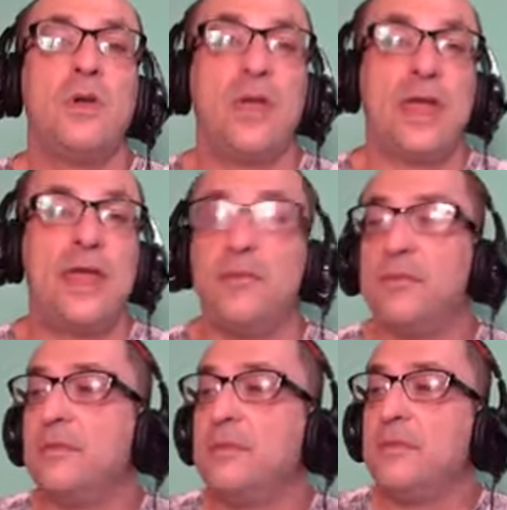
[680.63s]

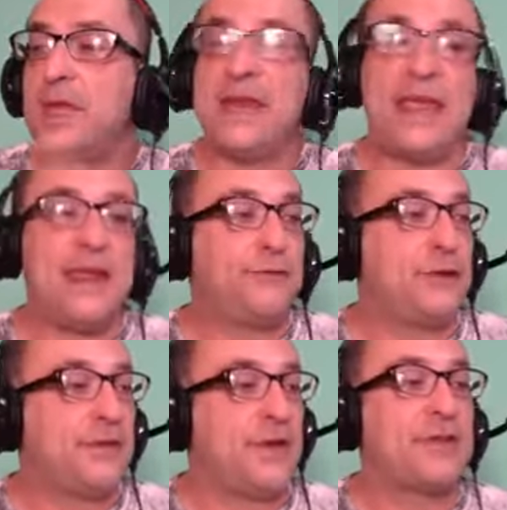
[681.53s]
him and a
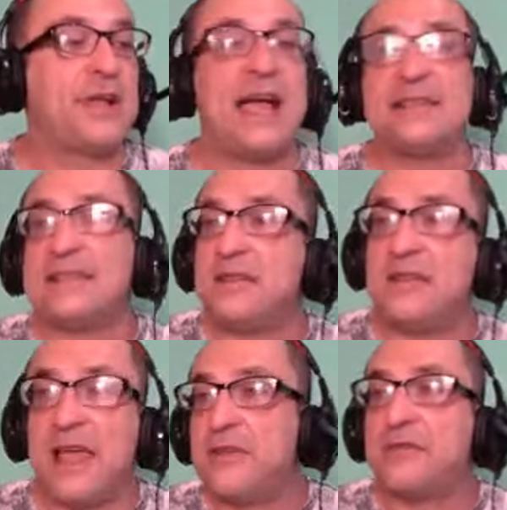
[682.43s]
handful of other guys
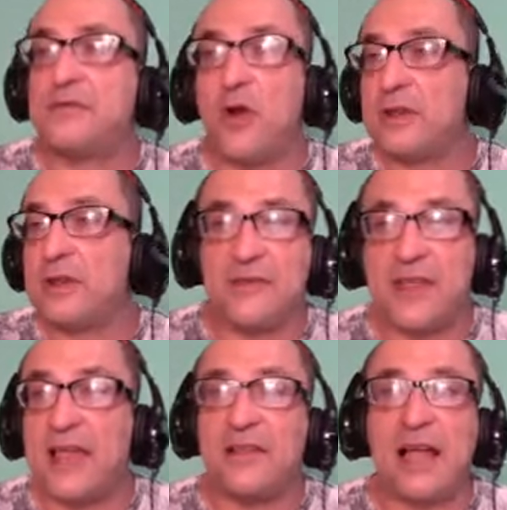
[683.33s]
that now they've
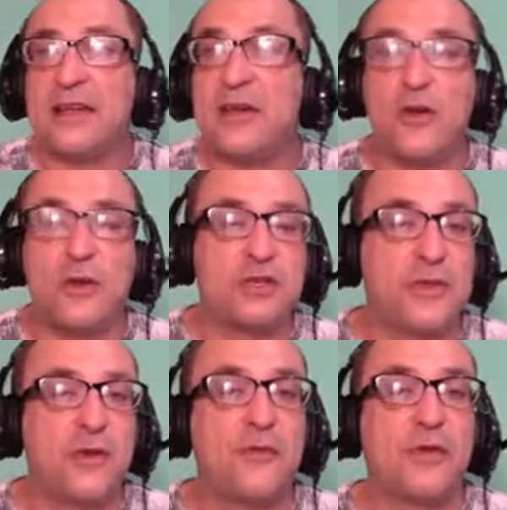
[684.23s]
gotten to know each
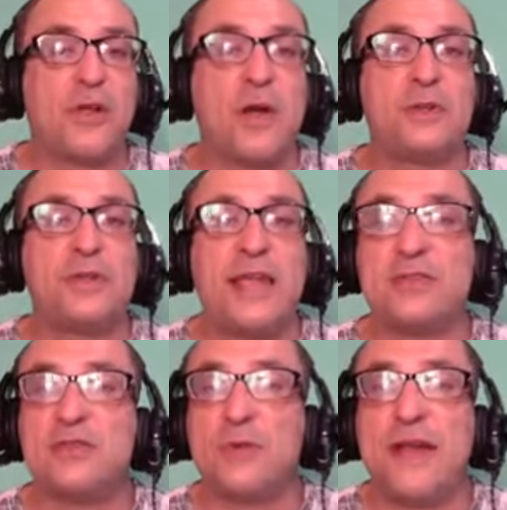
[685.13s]
other over a couple of
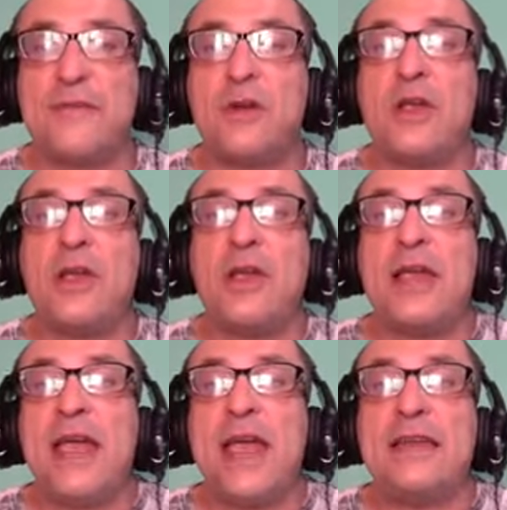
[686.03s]
days or whatever,
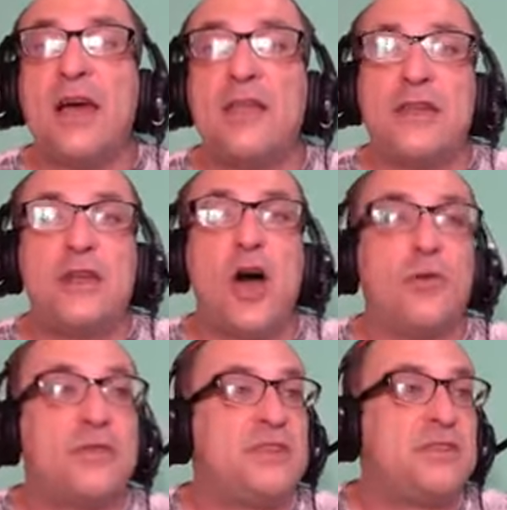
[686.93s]
and they
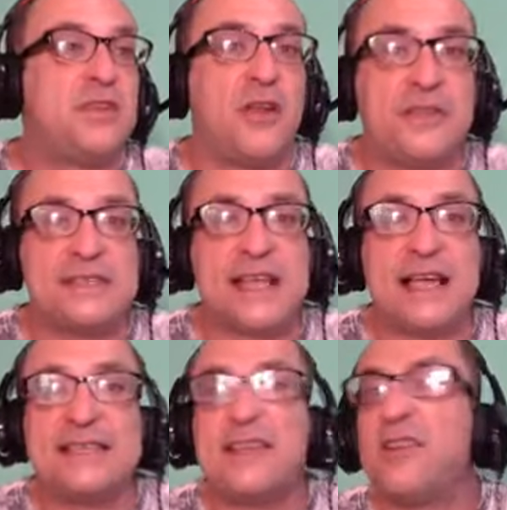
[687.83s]
know, these
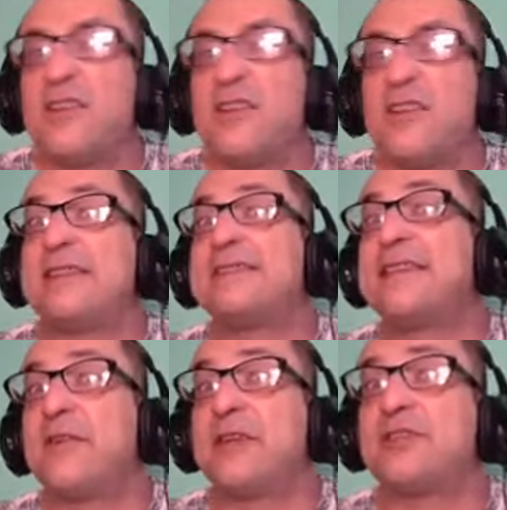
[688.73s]
guys here, that's
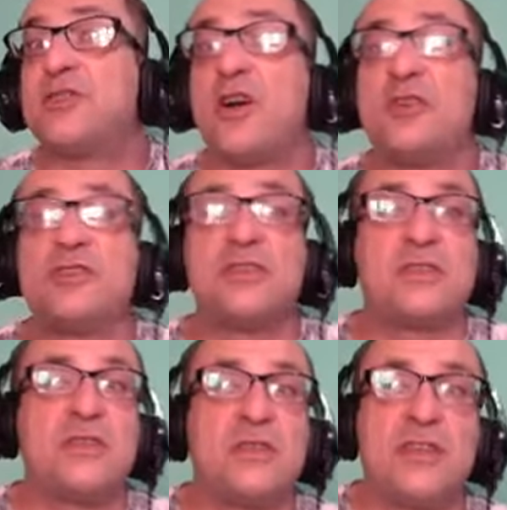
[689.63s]
serious
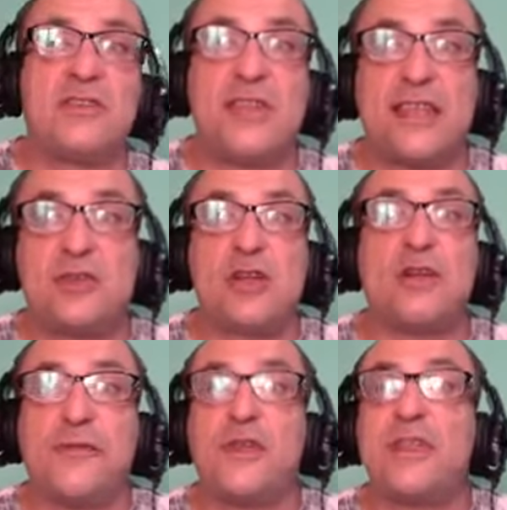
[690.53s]
charges. They
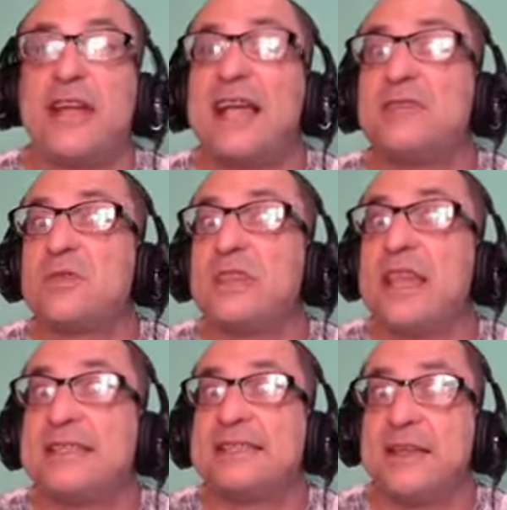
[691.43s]
took a few of the guys with
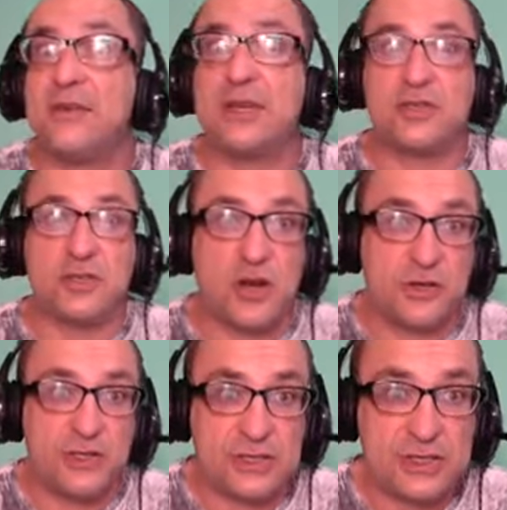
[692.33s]
less serious
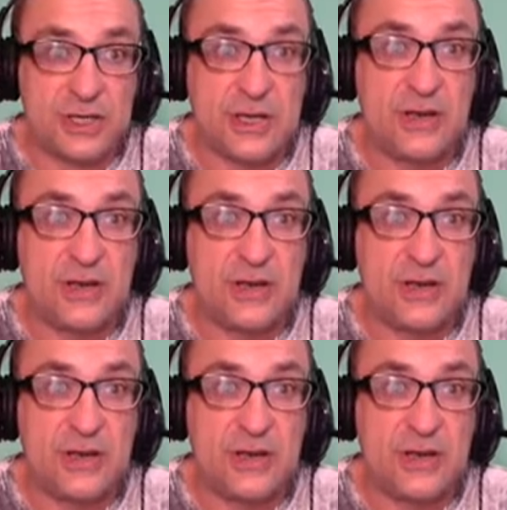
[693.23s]
charges,